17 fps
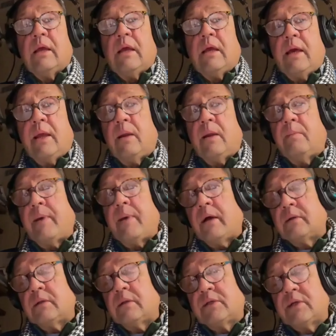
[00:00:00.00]
And
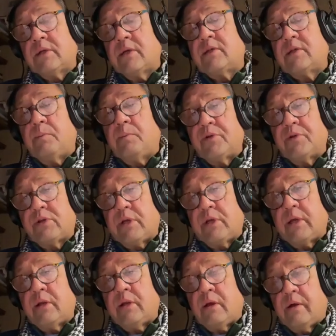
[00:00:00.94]
about
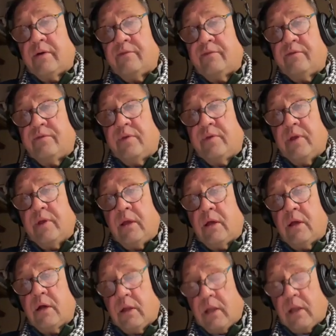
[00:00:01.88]
60% of
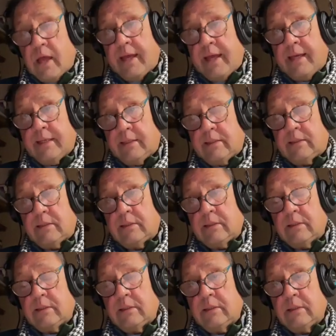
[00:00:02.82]
the clients